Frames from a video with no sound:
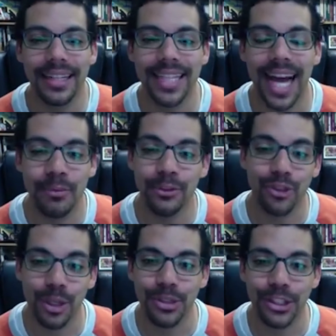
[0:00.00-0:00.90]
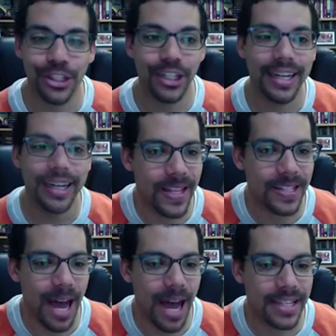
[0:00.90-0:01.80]
time of scripture.
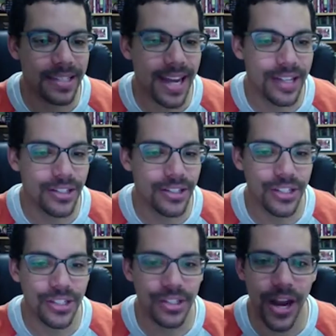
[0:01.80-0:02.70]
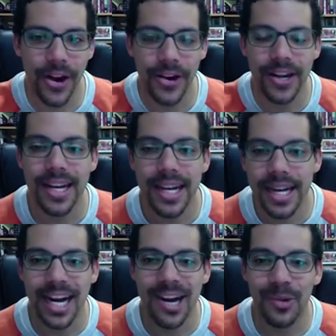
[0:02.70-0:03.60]
So I'm excited to just share
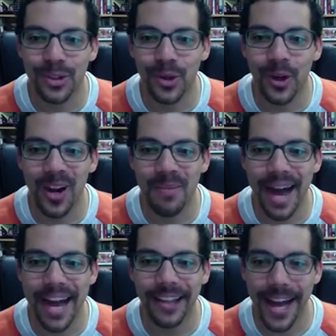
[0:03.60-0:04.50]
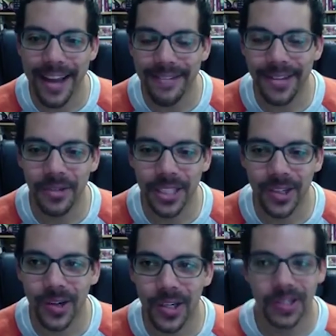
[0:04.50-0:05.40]
what's going on in my life and what's
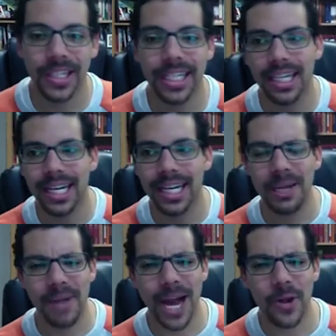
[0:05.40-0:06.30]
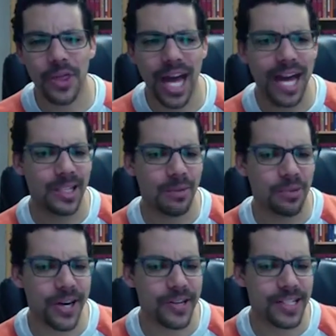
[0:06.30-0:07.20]
going on in my own thoughts and
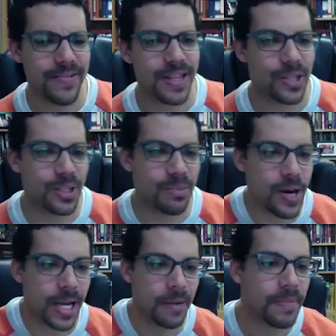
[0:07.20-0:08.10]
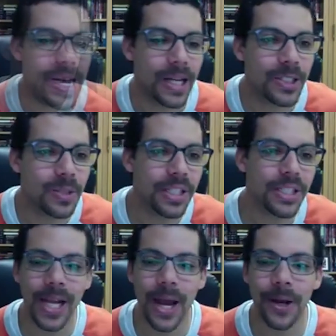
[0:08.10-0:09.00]
prayers even this morning. I just want
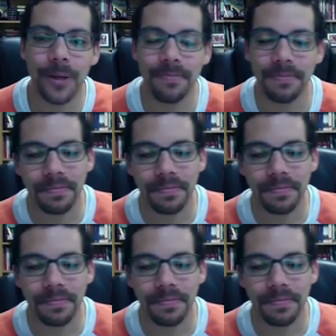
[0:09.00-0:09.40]
to share